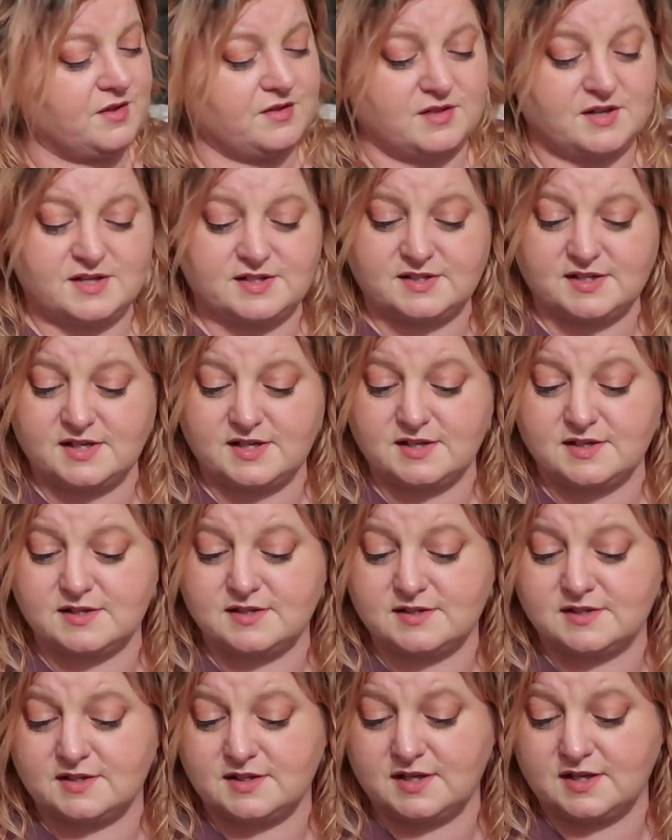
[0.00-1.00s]
This
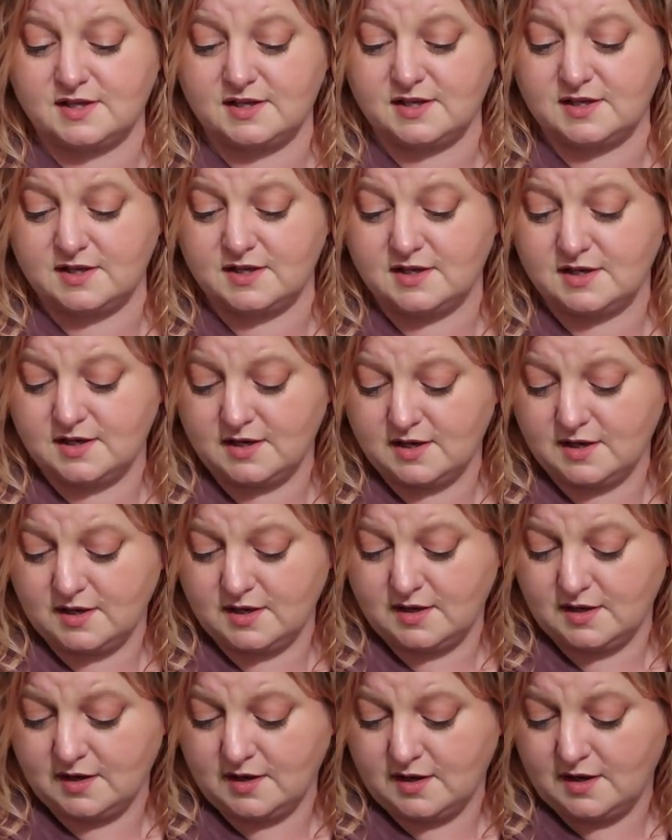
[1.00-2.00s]
is the
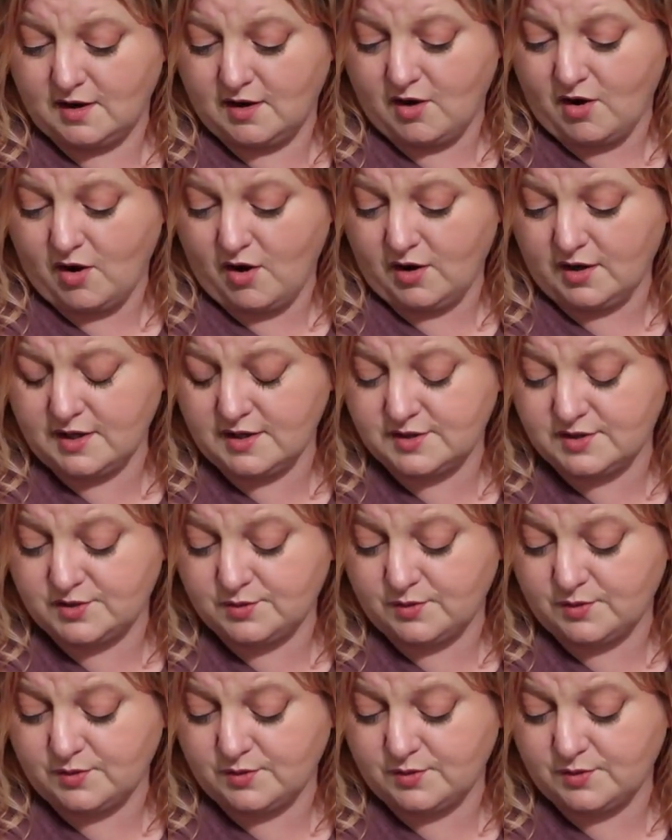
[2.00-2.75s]
August